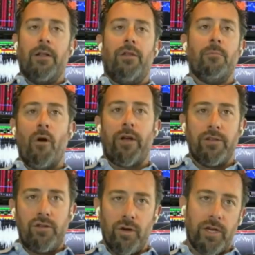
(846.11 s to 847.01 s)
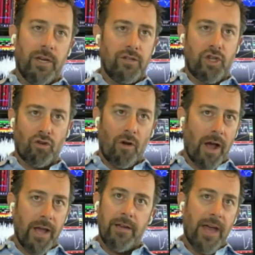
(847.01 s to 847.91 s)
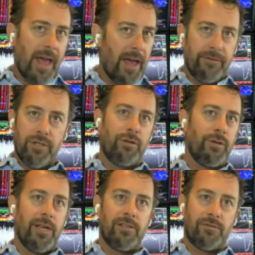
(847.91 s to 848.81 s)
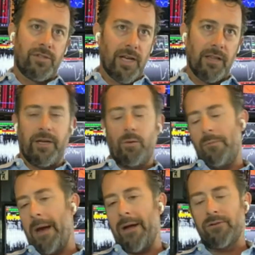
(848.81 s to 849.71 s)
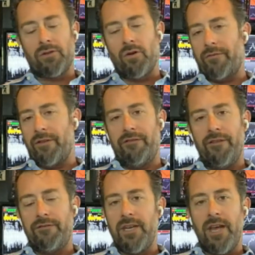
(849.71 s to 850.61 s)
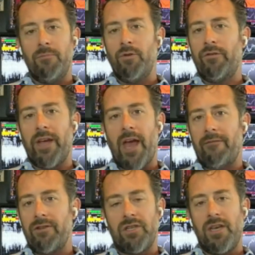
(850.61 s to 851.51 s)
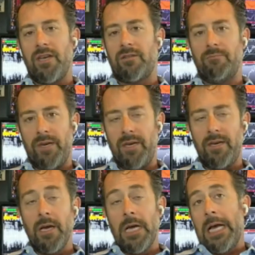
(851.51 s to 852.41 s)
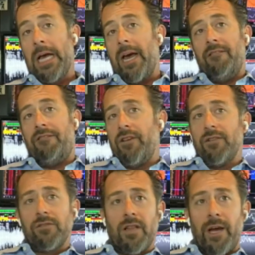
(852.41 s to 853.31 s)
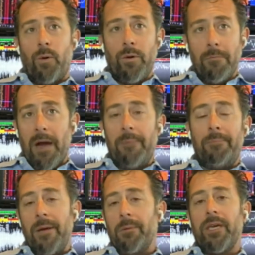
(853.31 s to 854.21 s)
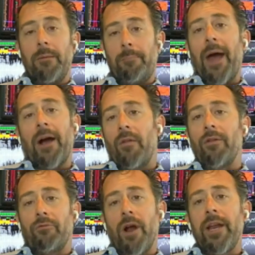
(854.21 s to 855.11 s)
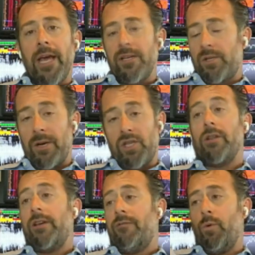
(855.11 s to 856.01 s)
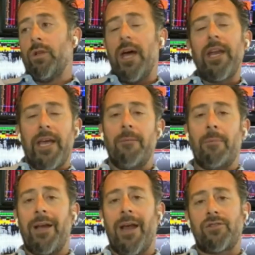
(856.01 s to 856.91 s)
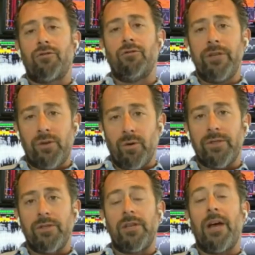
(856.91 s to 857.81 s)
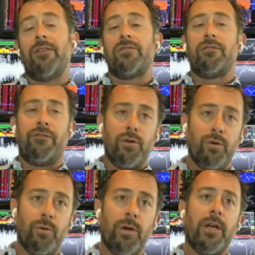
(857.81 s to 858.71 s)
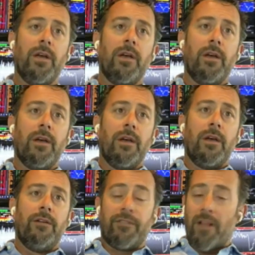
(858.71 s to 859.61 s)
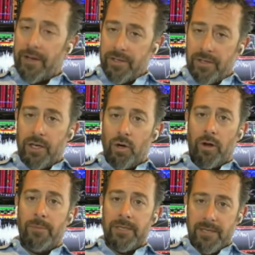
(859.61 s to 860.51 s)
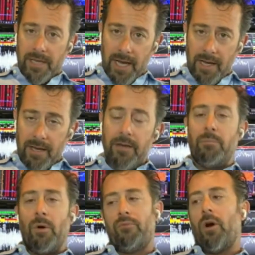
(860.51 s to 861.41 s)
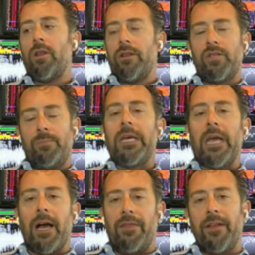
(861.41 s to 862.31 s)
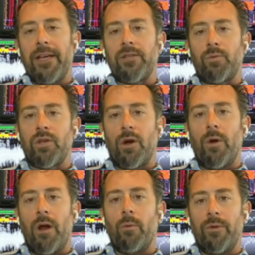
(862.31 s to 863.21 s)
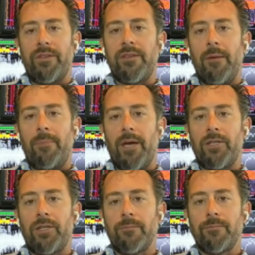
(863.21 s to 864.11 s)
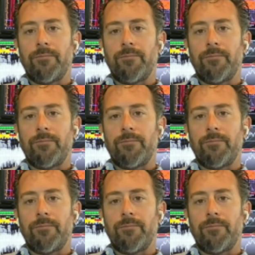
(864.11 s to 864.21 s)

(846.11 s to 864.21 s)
The market took it in stride, a heavy 2 days of selling. We bounced off the 50-day moving average in the S&P and it feels like we might be able to get back on the run again, especially if we're led again by natural resources. Now, there's a few flies in the ointment today, but broadly speaking, I think that's what's going on with the tape Ash.